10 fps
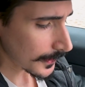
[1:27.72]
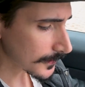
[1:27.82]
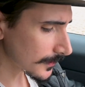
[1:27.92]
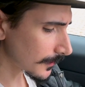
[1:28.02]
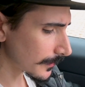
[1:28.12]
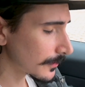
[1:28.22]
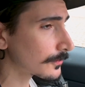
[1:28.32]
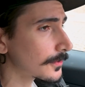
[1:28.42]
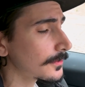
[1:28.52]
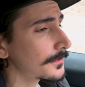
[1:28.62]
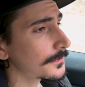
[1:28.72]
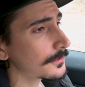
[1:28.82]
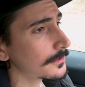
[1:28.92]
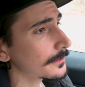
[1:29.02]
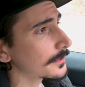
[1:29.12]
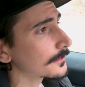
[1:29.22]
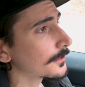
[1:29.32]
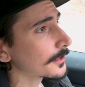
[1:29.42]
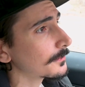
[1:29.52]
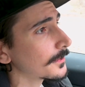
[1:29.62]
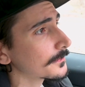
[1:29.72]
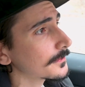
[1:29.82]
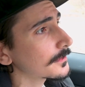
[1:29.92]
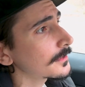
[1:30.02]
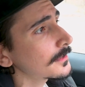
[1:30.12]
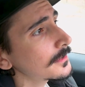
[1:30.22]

So yeah, we're gonna roll into it. We're gonna talk about the